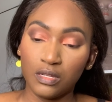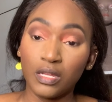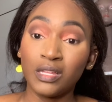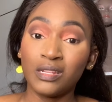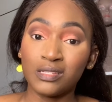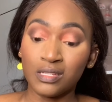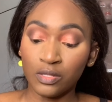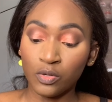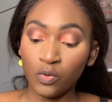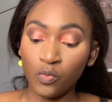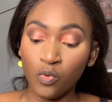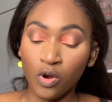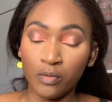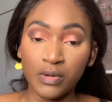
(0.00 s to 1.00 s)
And it's a little
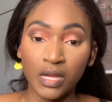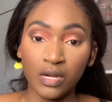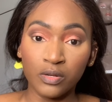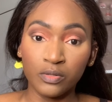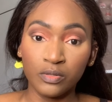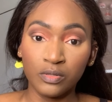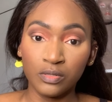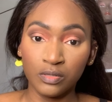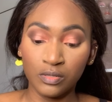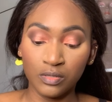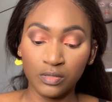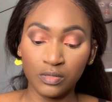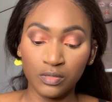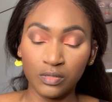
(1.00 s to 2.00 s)
warm now.
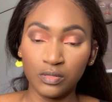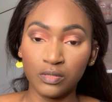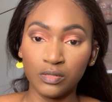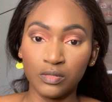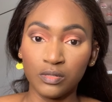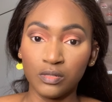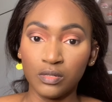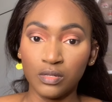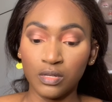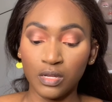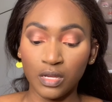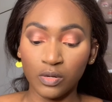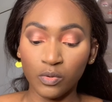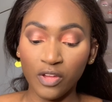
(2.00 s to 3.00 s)

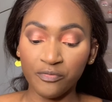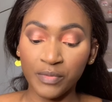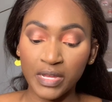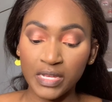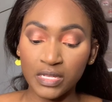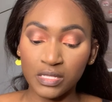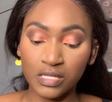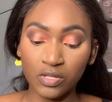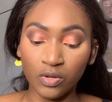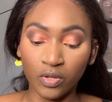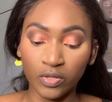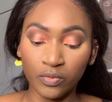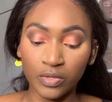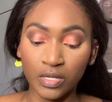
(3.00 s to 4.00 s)
I don't have my AC
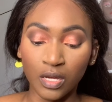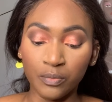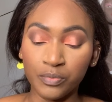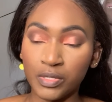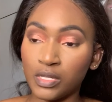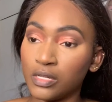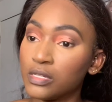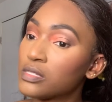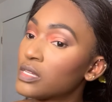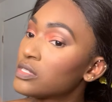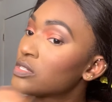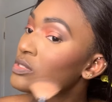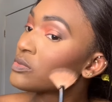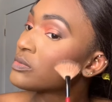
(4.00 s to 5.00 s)
all the way up because I
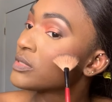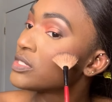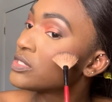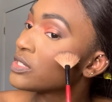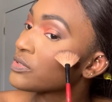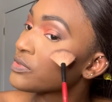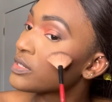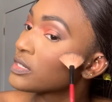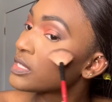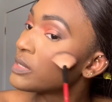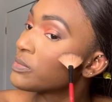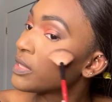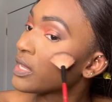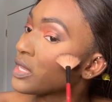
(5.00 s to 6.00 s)
just don't want my generator to
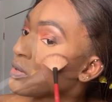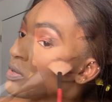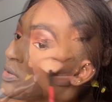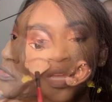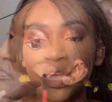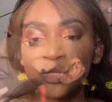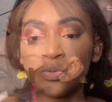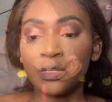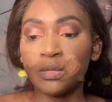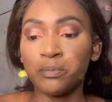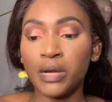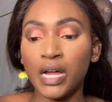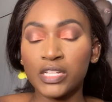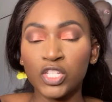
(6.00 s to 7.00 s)
keep kicking off. It's one of
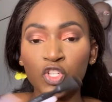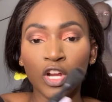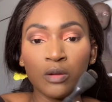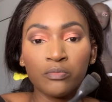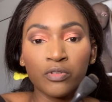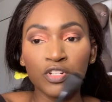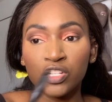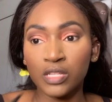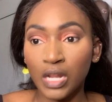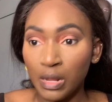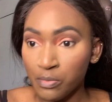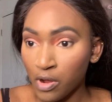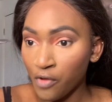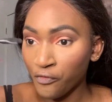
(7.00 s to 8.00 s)
the BoxyCharm brushes that I
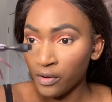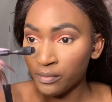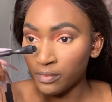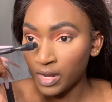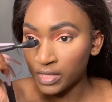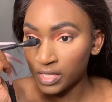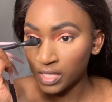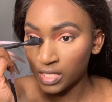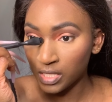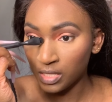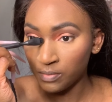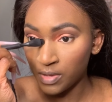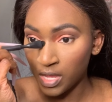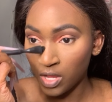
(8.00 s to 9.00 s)
bought from, I think,
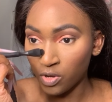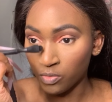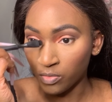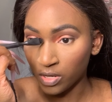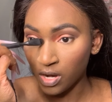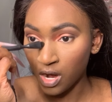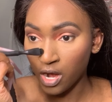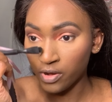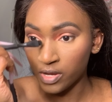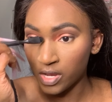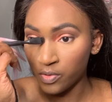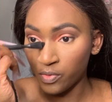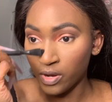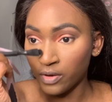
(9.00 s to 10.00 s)
eBay or
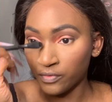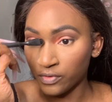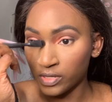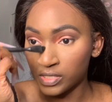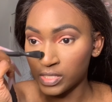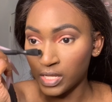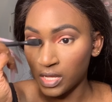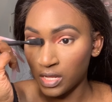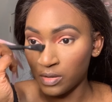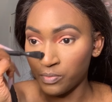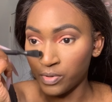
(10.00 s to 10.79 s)
Mercari, wherever it's at.